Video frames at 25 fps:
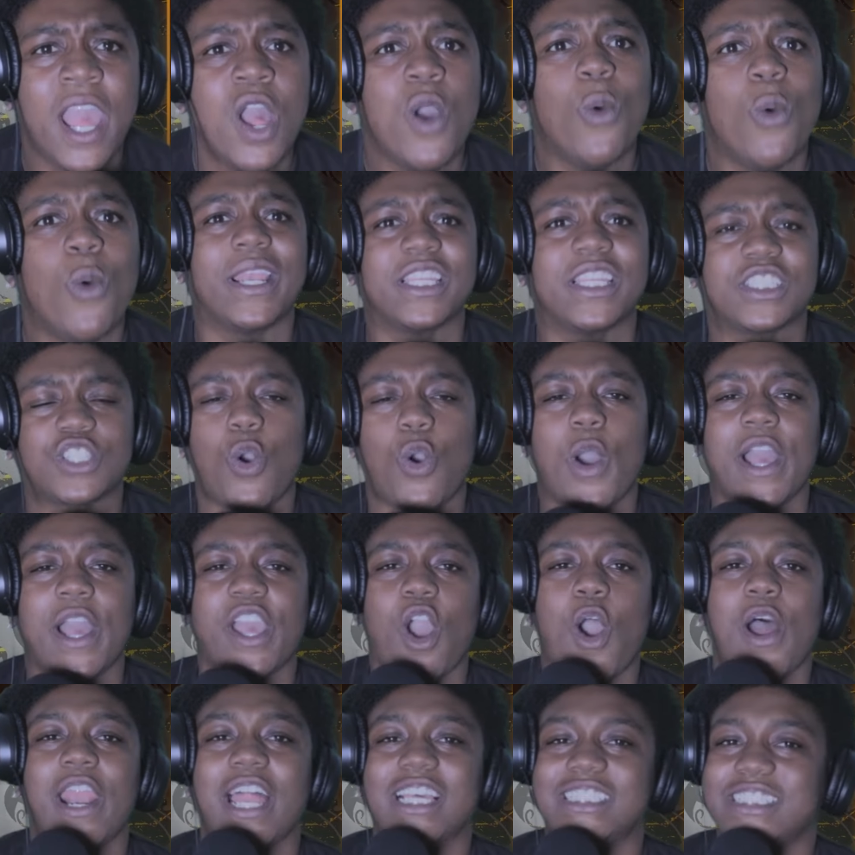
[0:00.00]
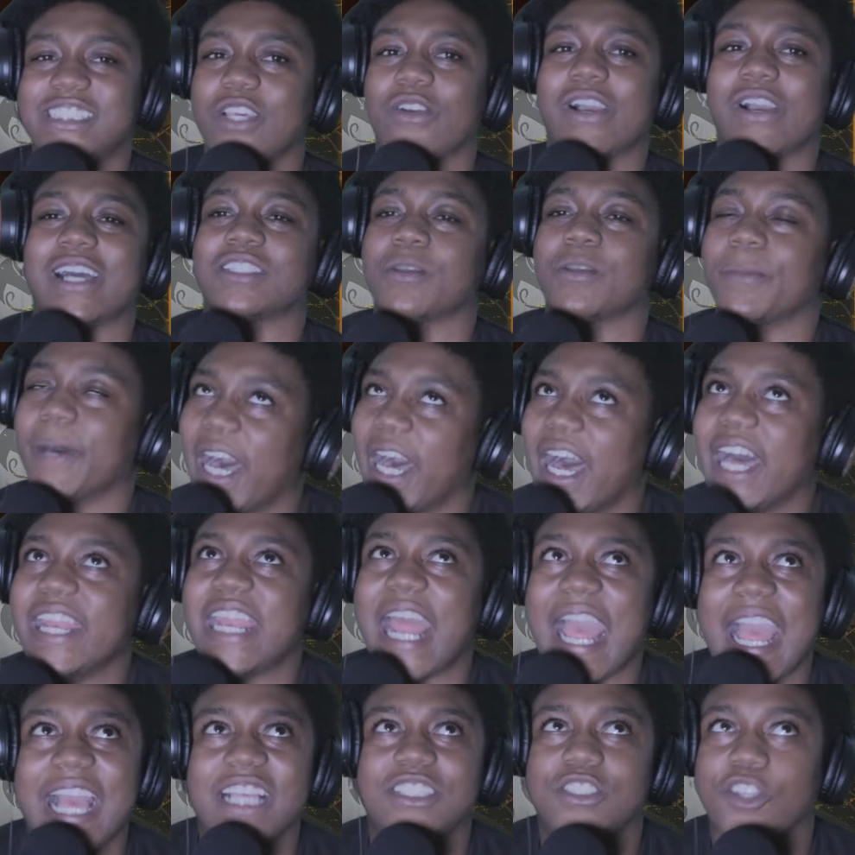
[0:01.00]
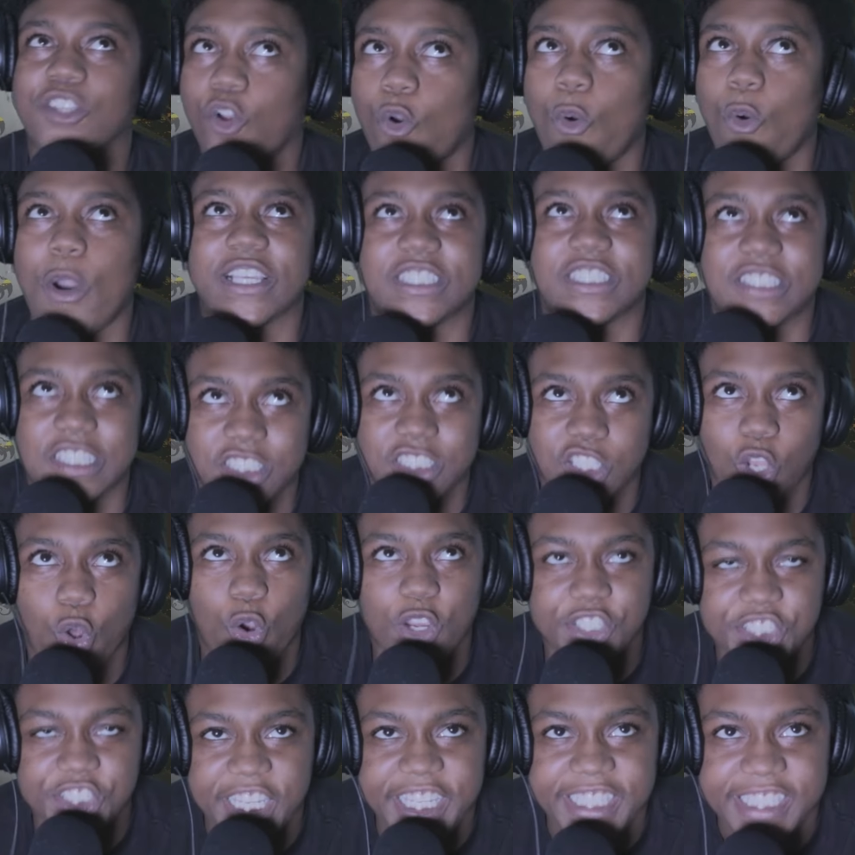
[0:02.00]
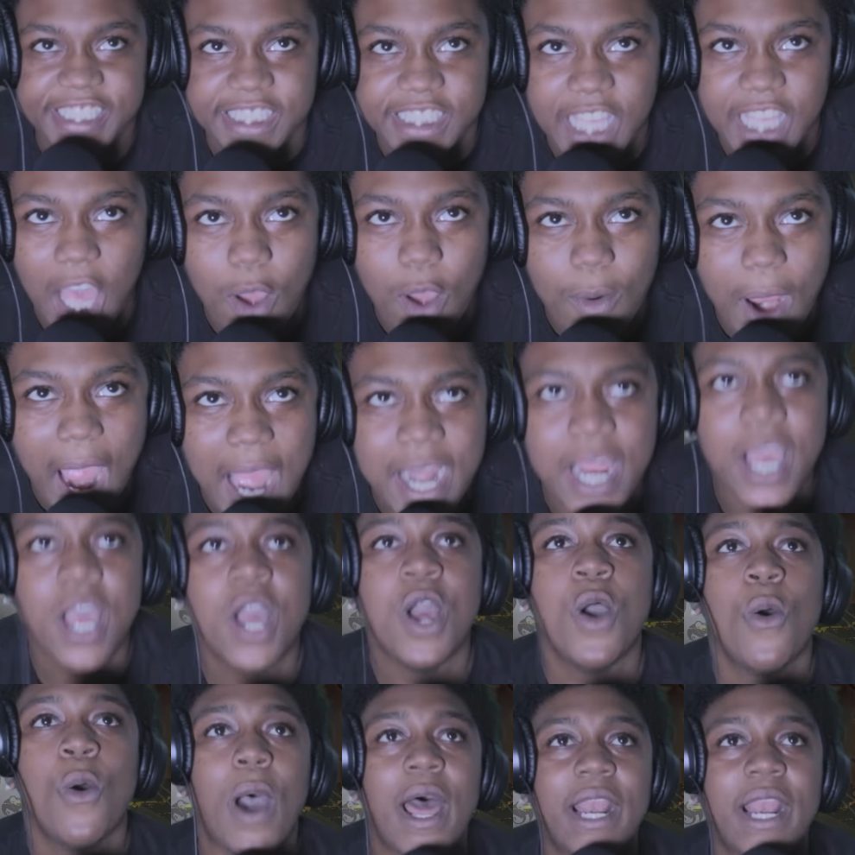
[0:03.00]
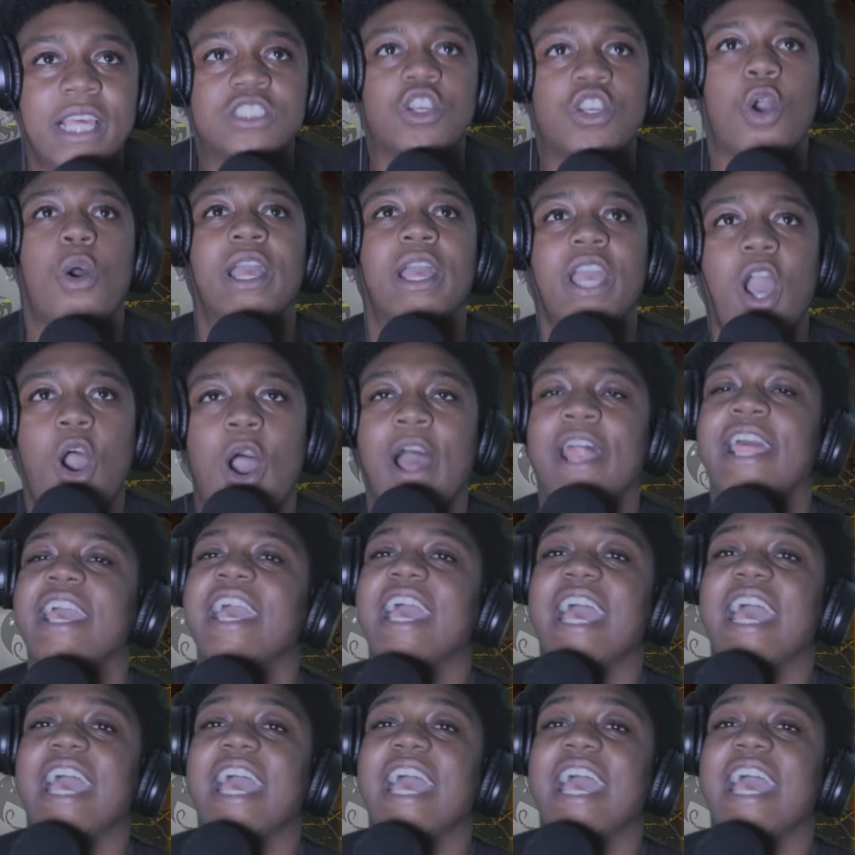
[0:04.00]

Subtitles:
What is going on? I still got some unanswered questions, Lord Jesus. All right, what is going on?